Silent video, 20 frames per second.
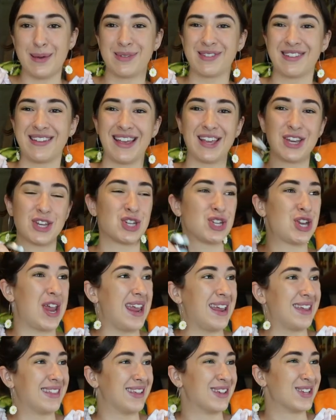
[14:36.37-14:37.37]
able to like
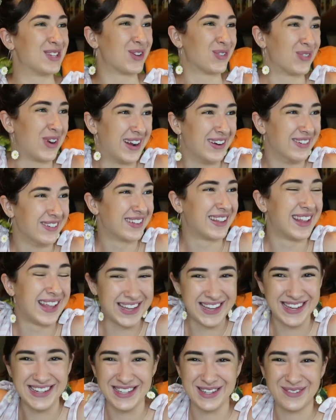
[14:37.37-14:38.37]
shake this around
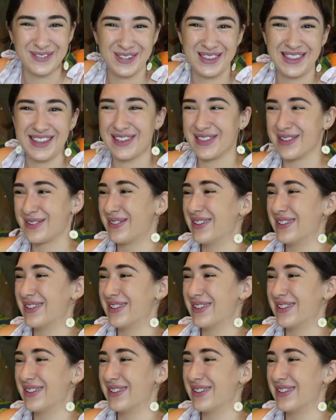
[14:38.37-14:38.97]
like I did with the other